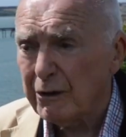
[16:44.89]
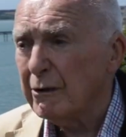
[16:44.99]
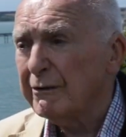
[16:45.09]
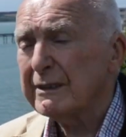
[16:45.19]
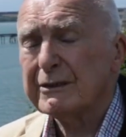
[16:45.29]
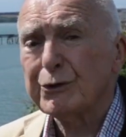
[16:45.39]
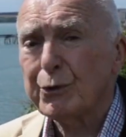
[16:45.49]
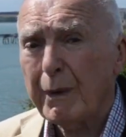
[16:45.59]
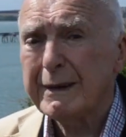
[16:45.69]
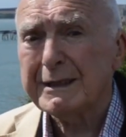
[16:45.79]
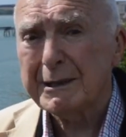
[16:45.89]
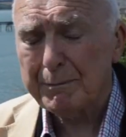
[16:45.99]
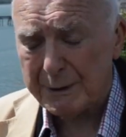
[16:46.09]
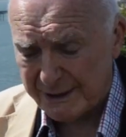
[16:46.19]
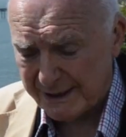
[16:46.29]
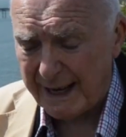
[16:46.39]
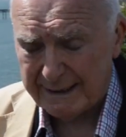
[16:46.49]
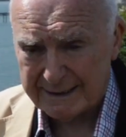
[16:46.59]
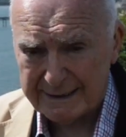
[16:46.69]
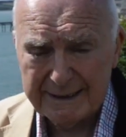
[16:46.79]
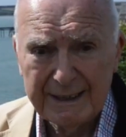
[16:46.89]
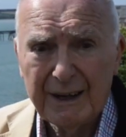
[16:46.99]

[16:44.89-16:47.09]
over 20%